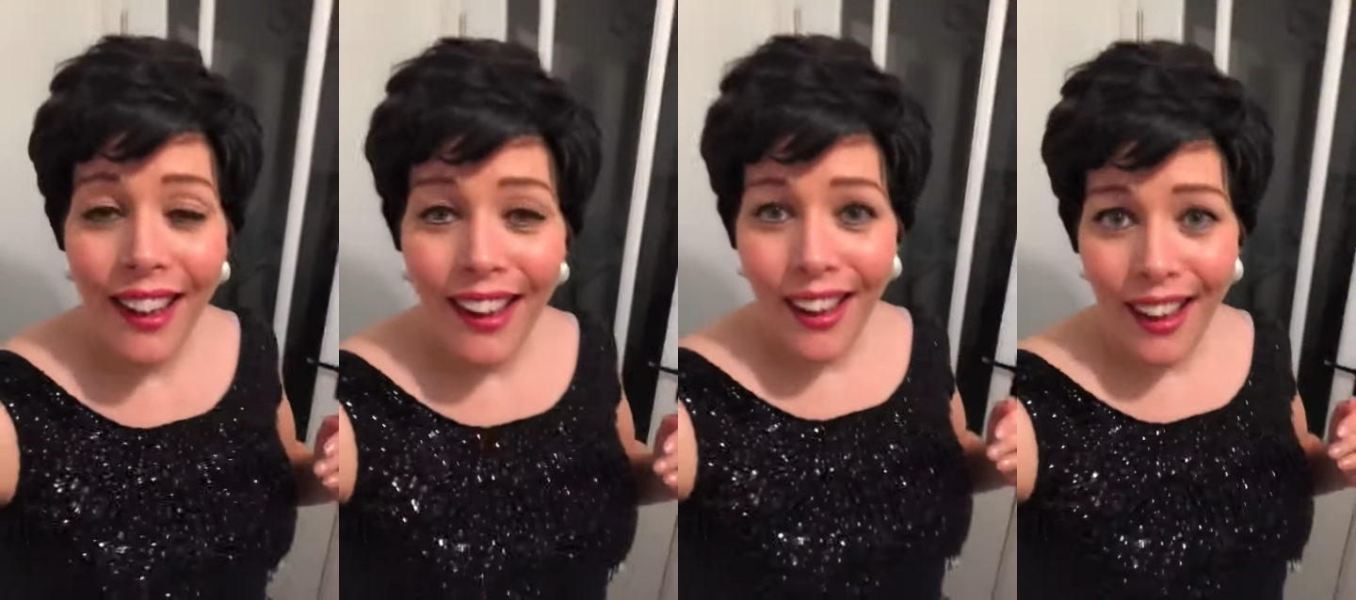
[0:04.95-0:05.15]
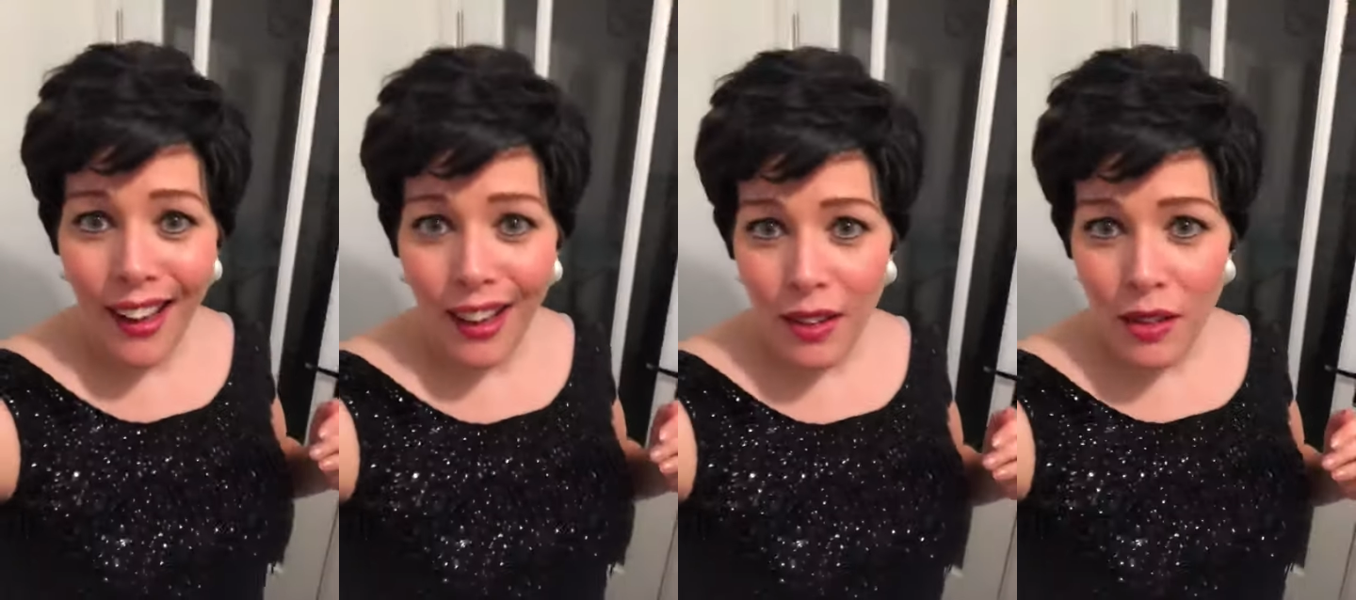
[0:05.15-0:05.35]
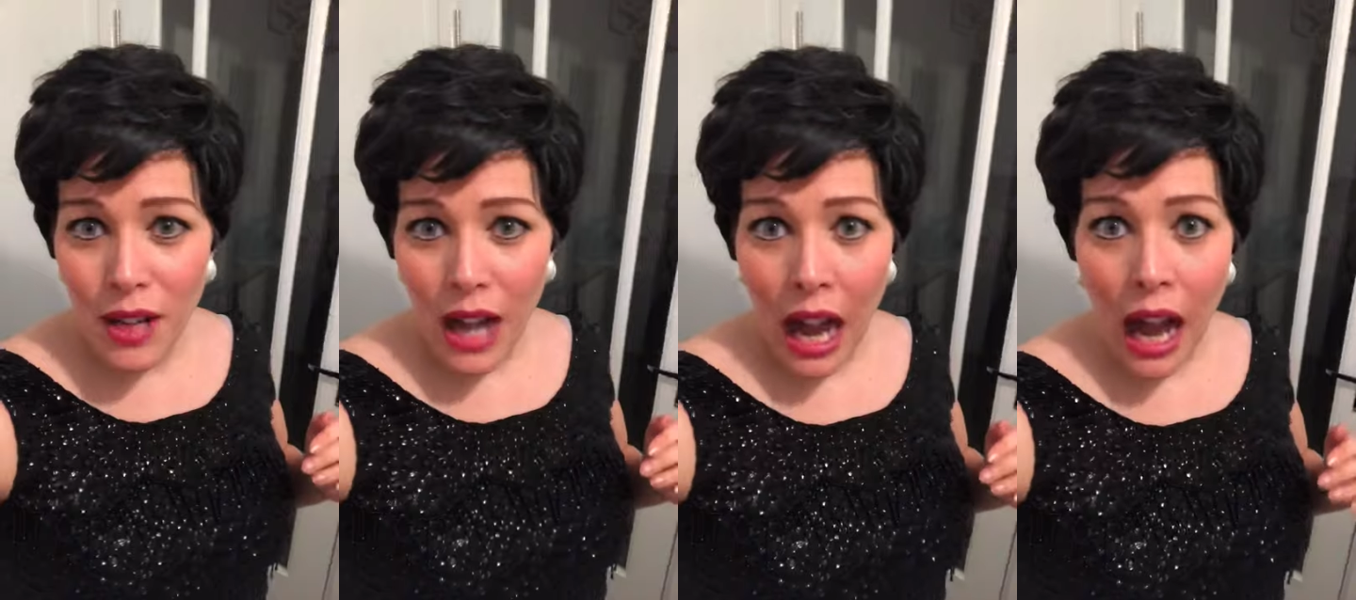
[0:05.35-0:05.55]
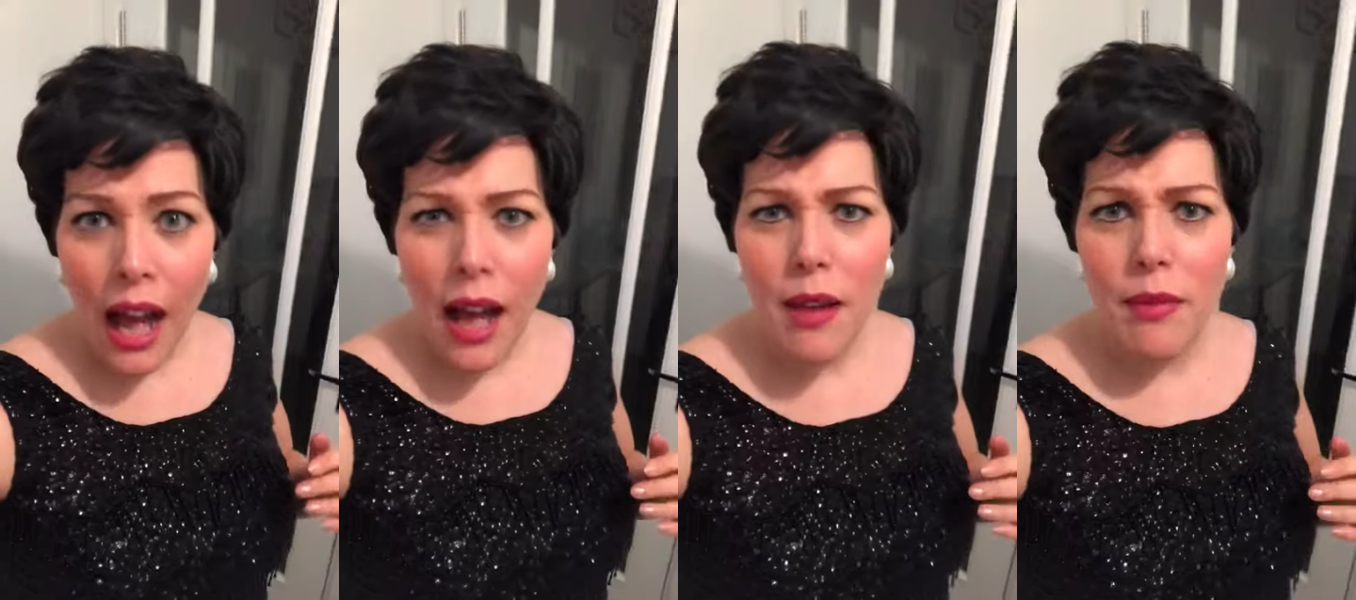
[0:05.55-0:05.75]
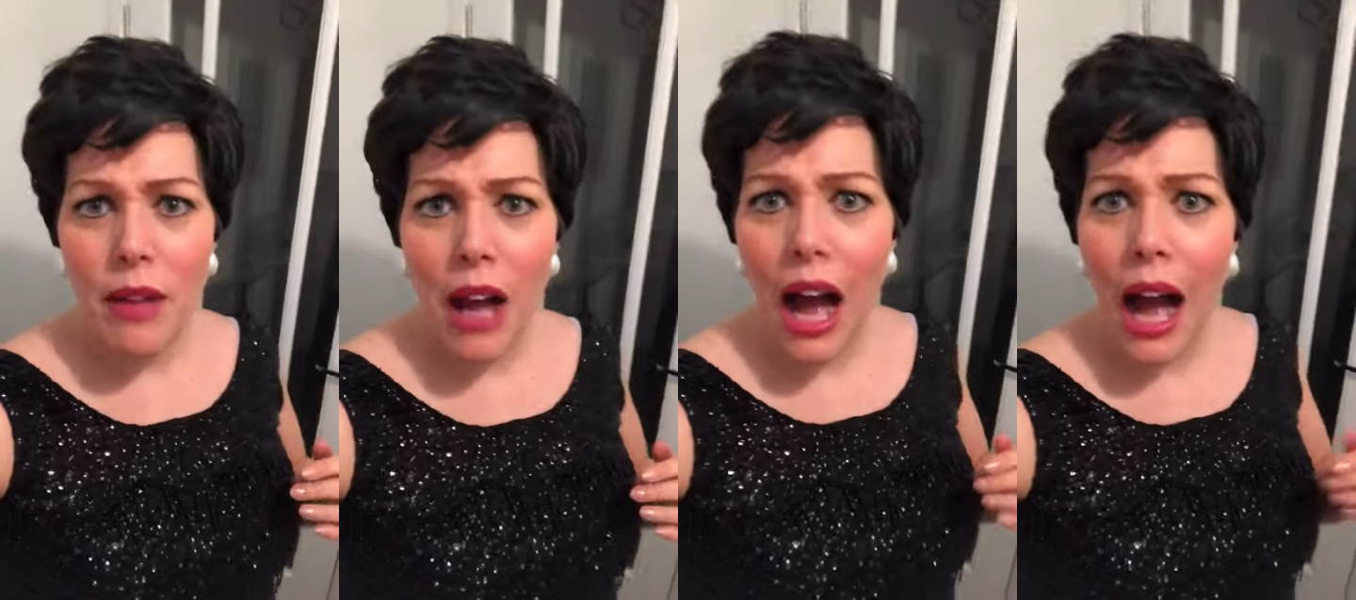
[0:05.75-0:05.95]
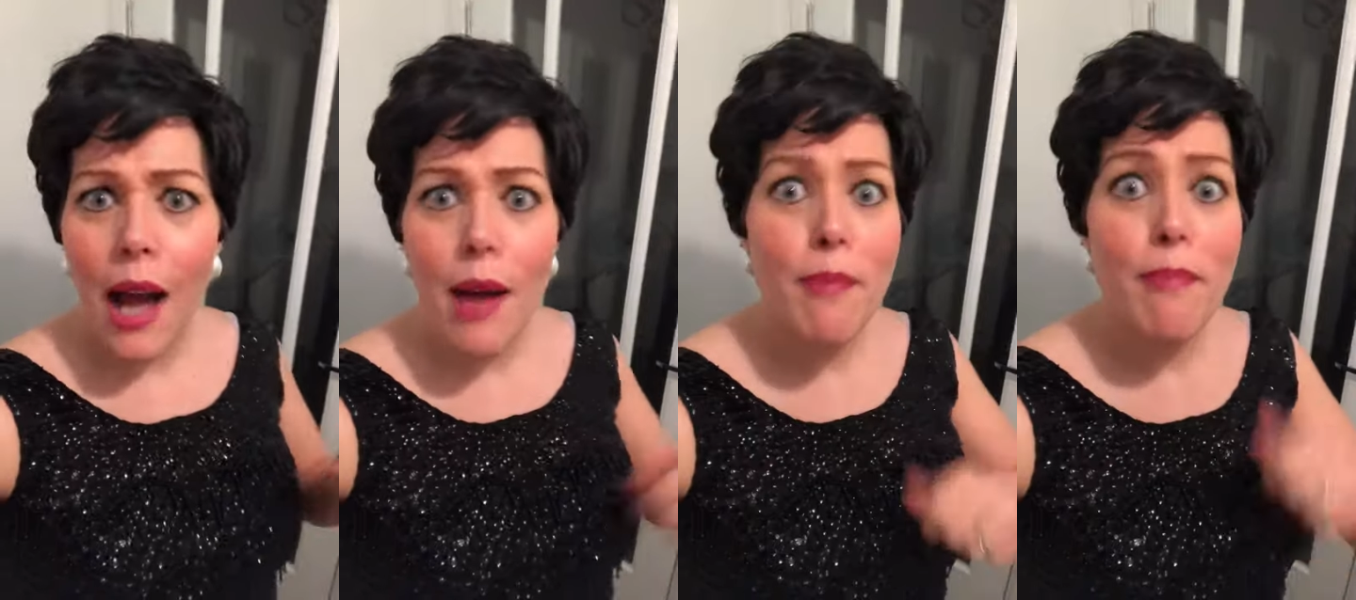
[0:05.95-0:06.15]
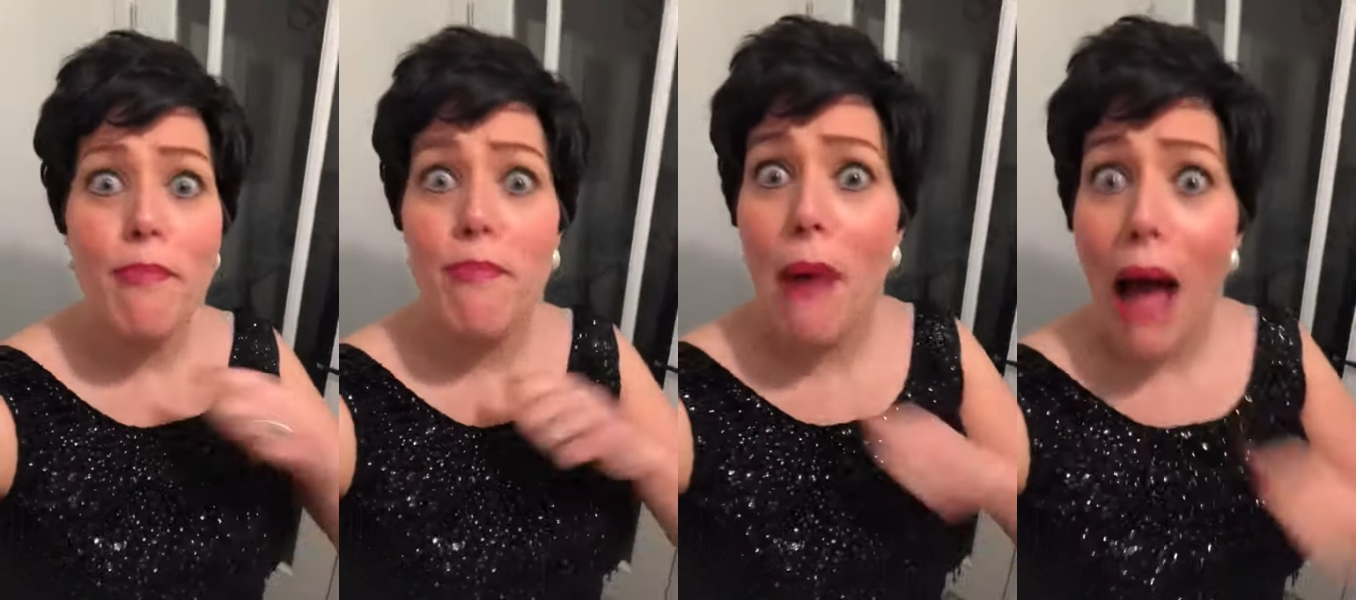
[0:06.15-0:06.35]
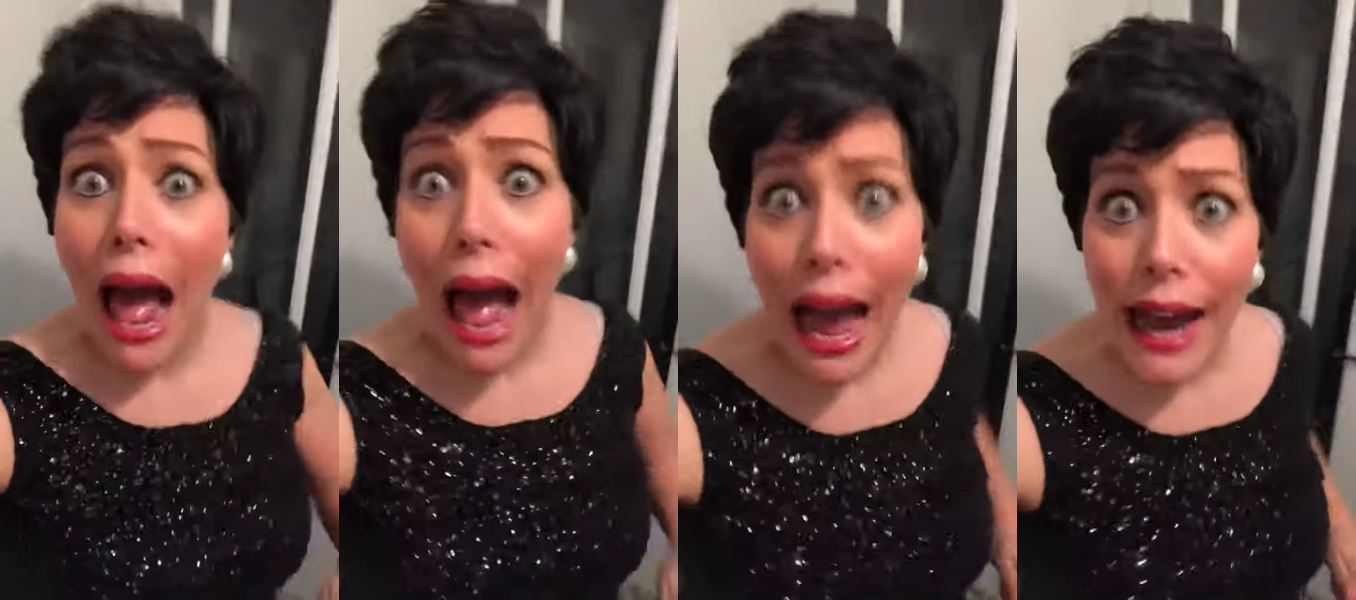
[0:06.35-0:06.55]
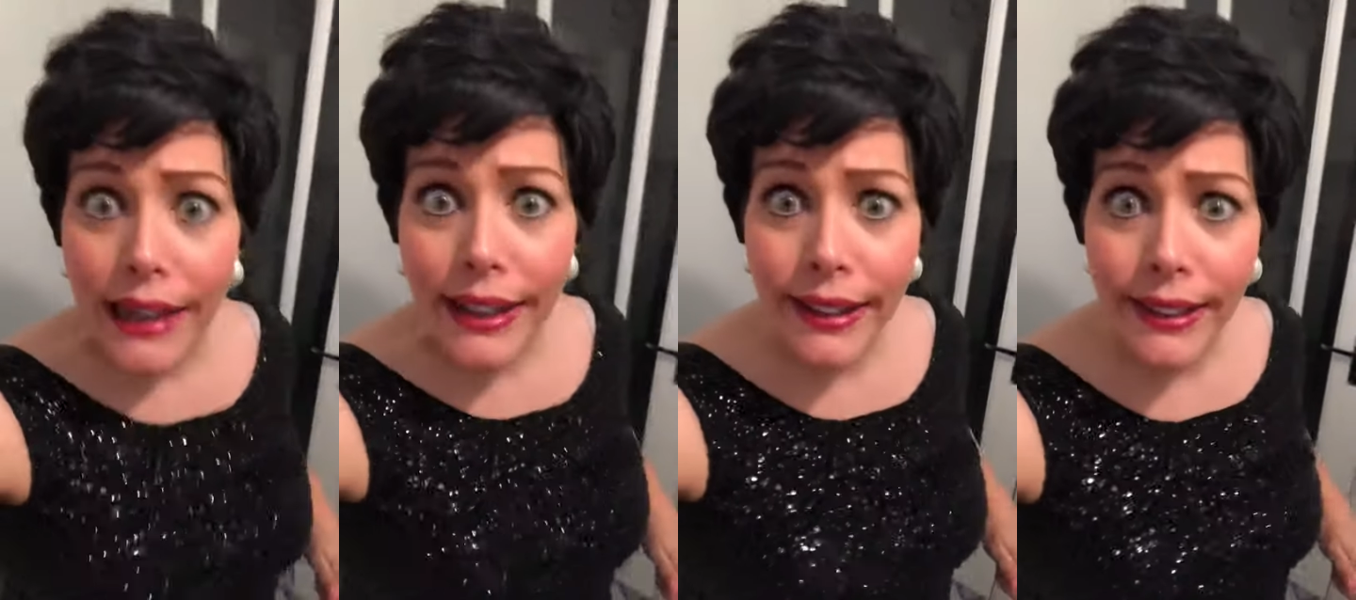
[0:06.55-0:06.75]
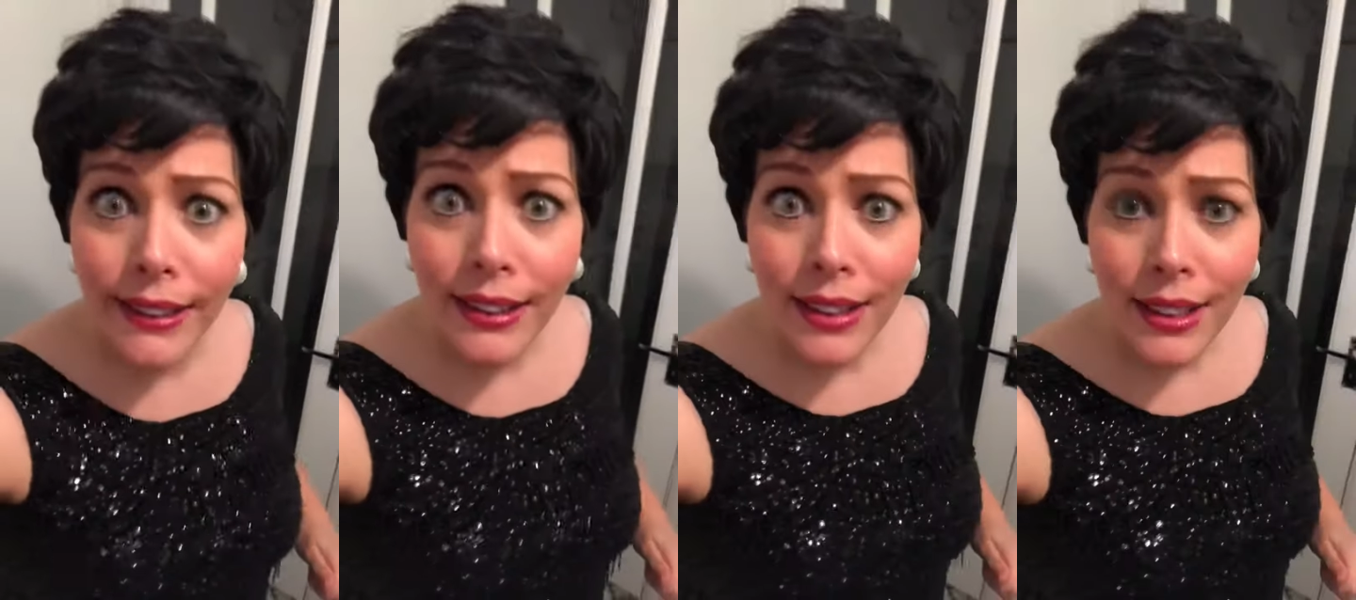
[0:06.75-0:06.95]
I'm
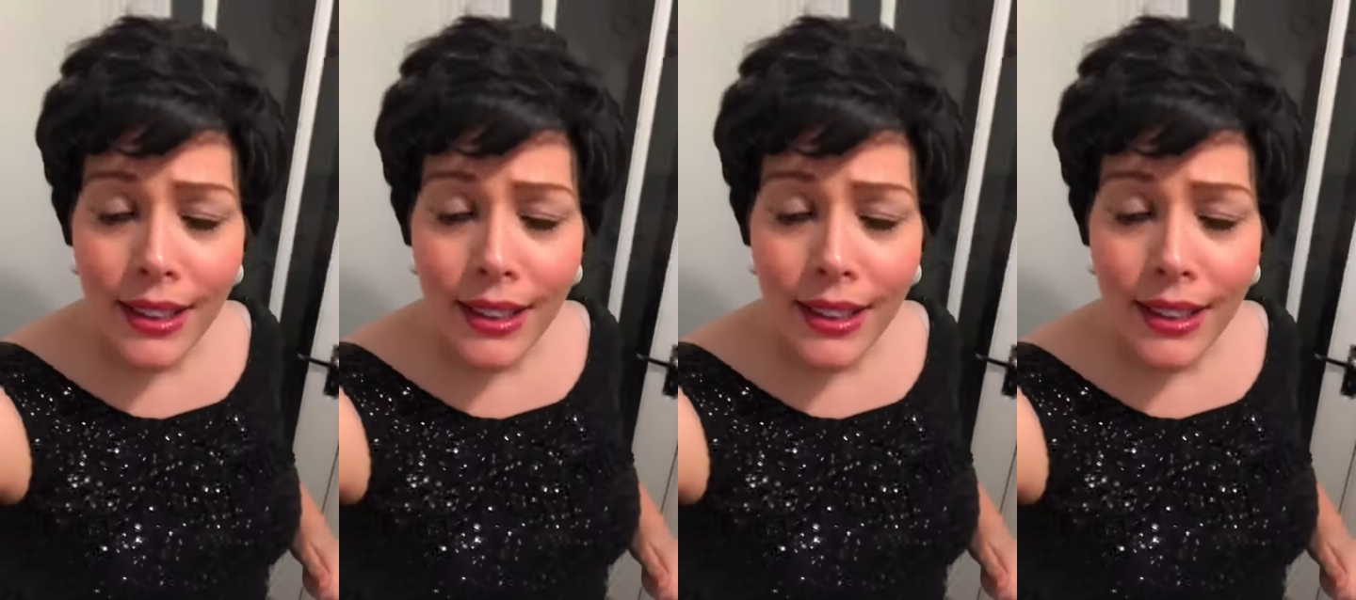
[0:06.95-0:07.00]
back.